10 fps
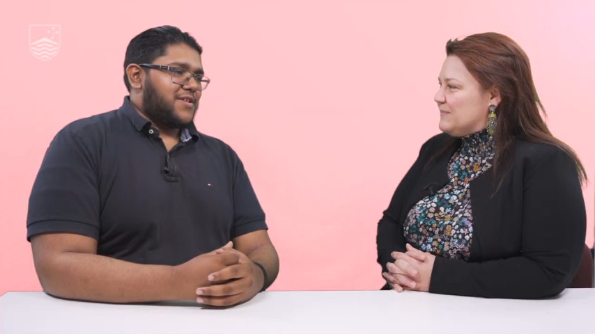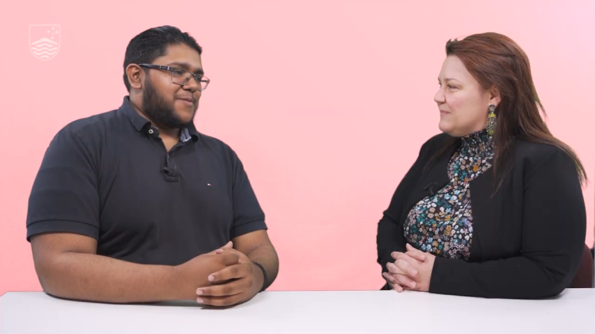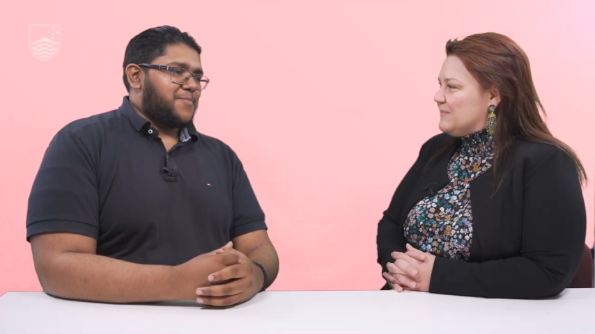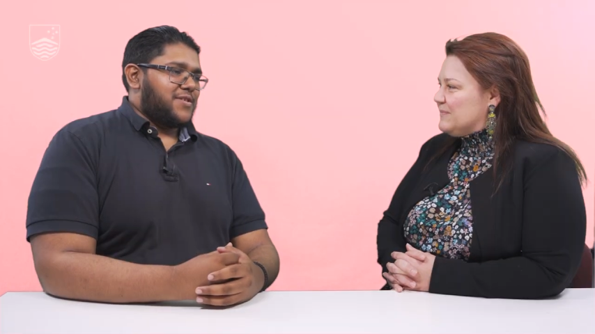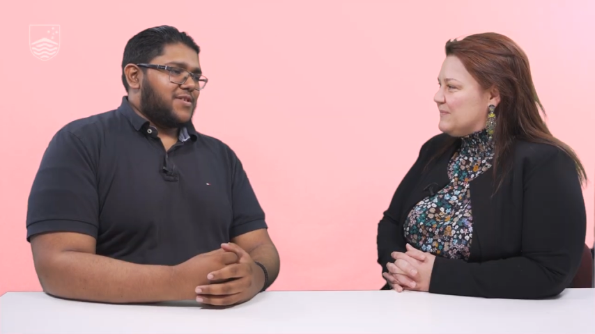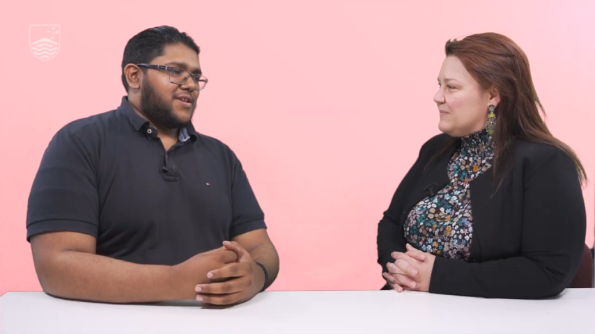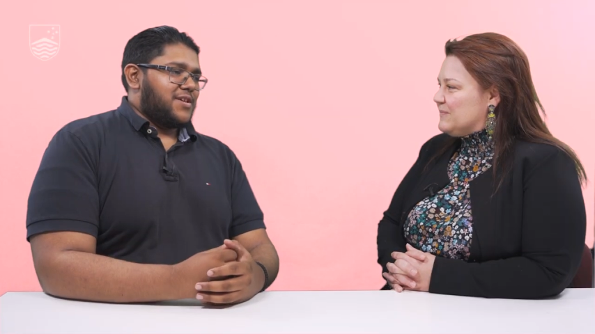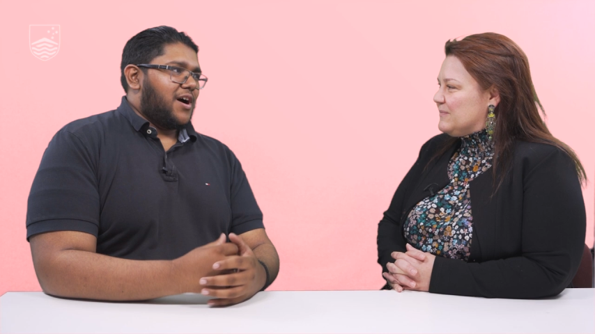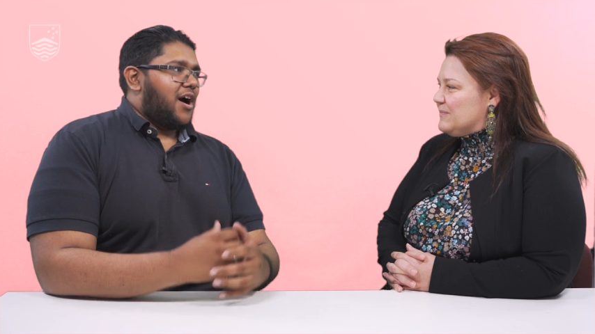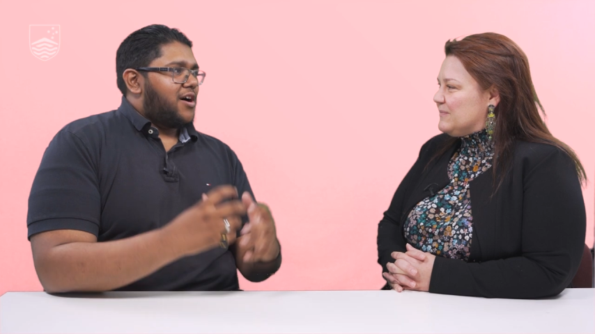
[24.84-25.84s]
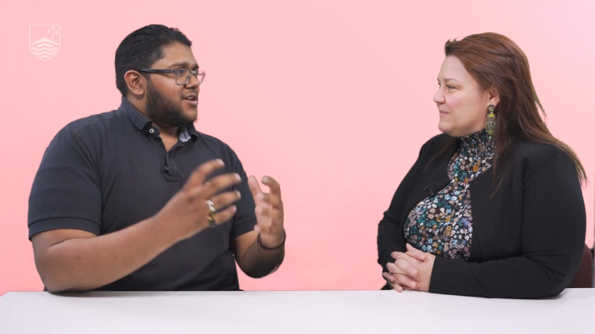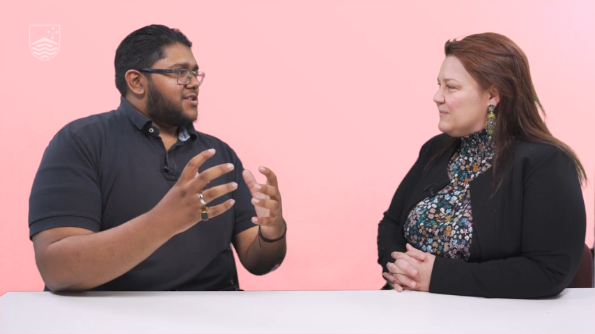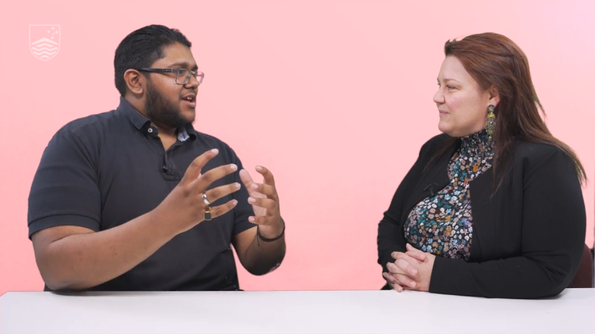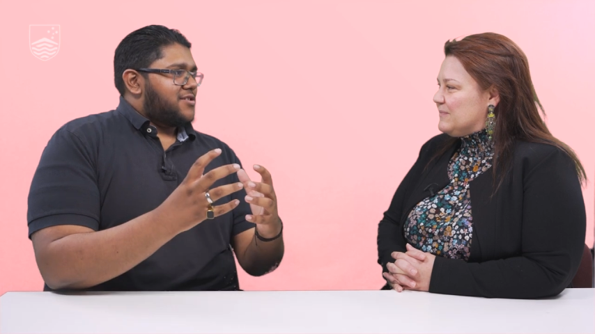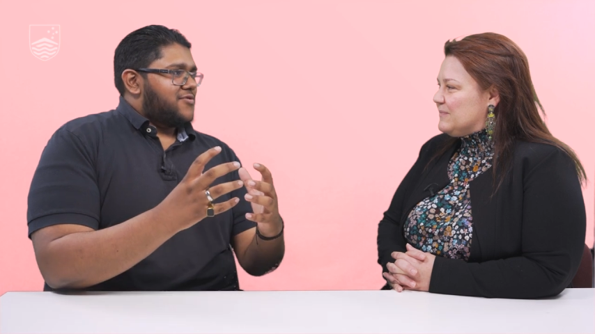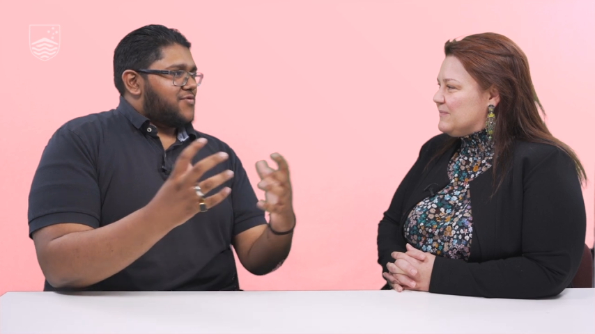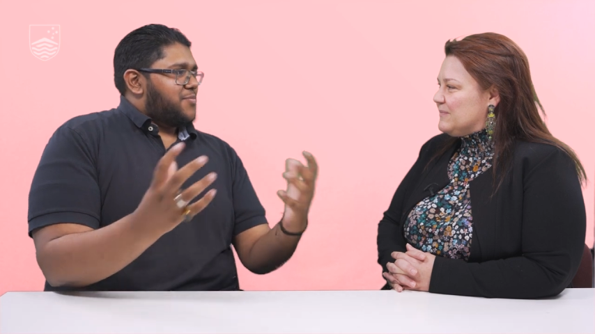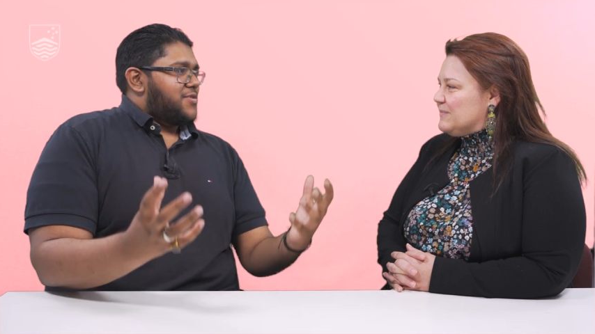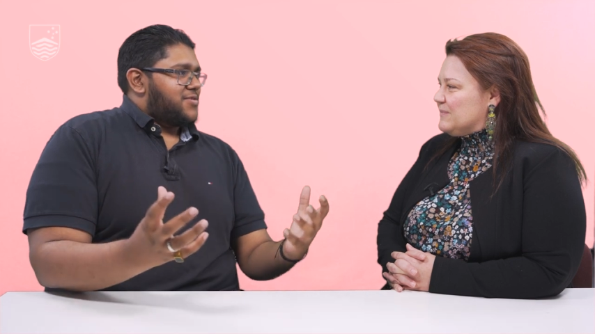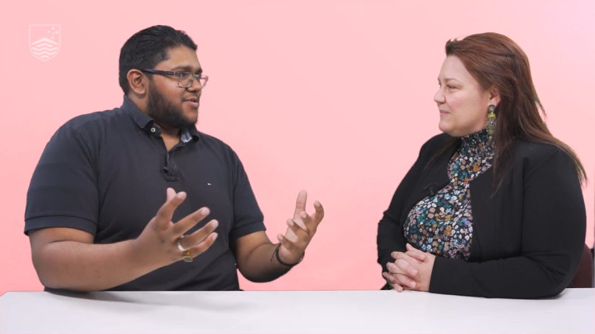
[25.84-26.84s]
Speaker 1: of like being the architect of the
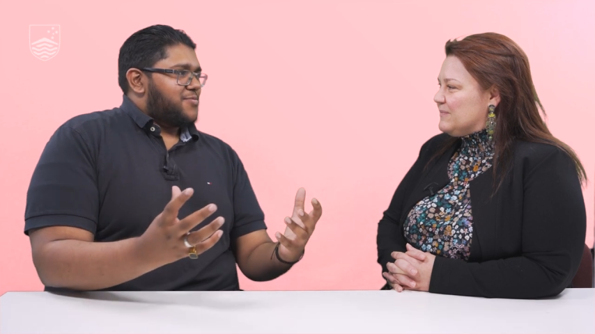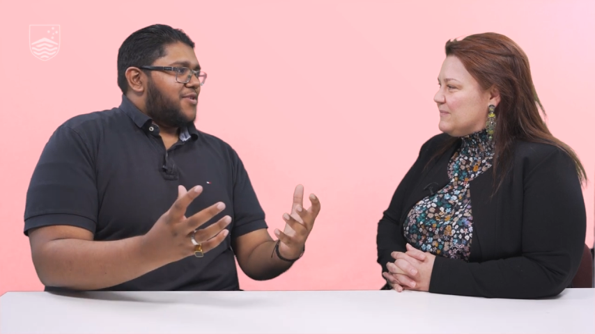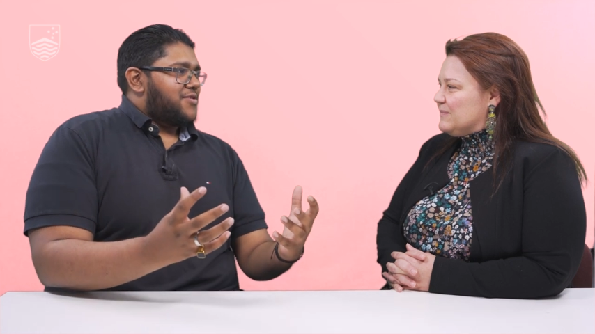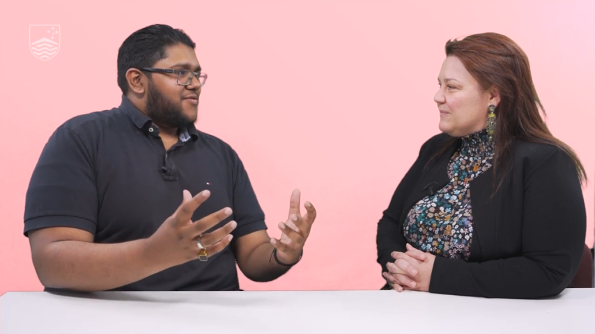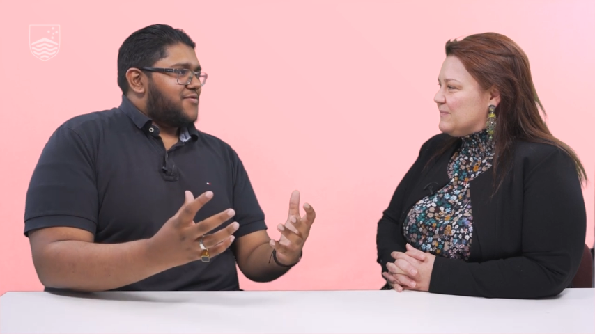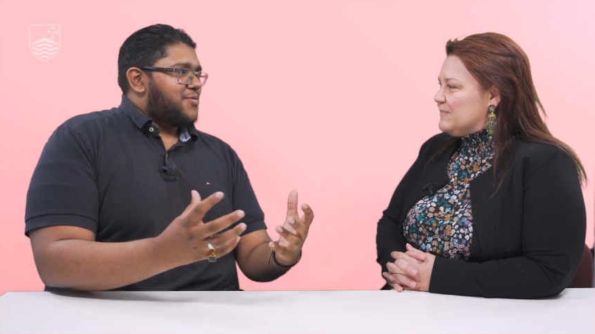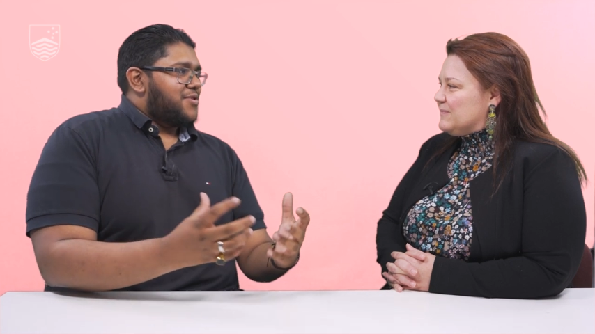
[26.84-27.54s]
business world if you